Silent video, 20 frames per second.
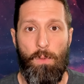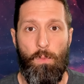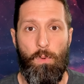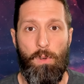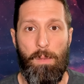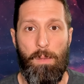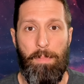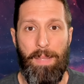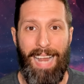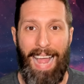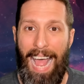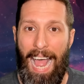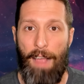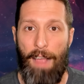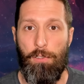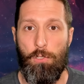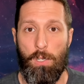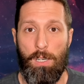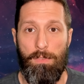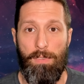would be to
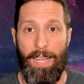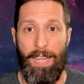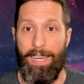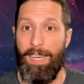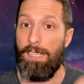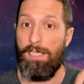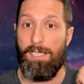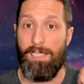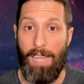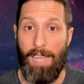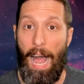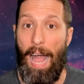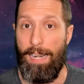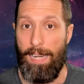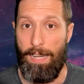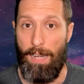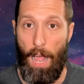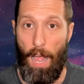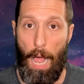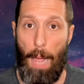have sort of like a
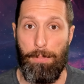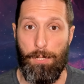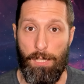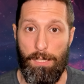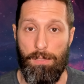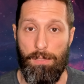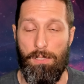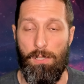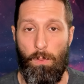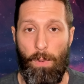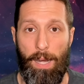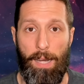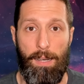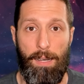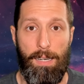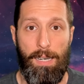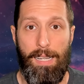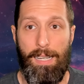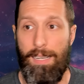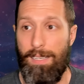sign in option to
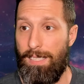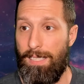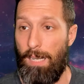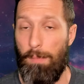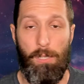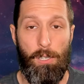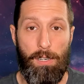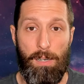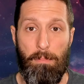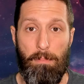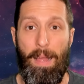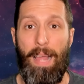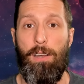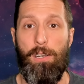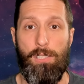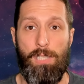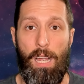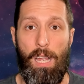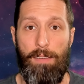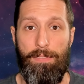where, similar to
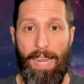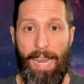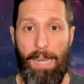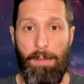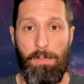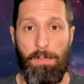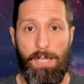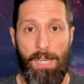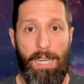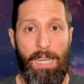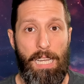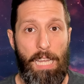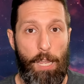Microsoft games,